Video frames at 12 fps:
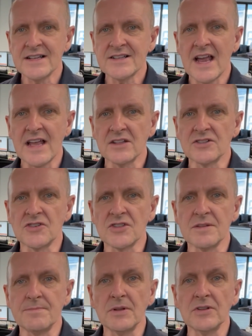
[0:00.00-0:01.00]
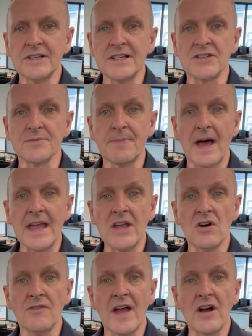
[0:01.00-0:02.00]
tailored to the ability to pay
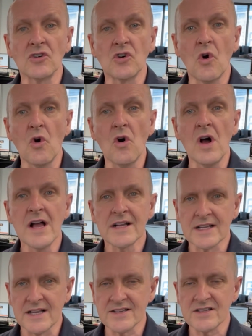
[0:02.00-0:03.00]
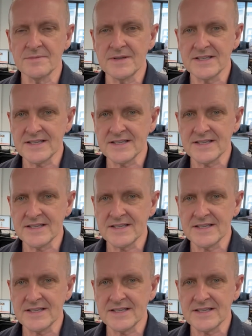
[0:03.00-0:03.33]
of our core customer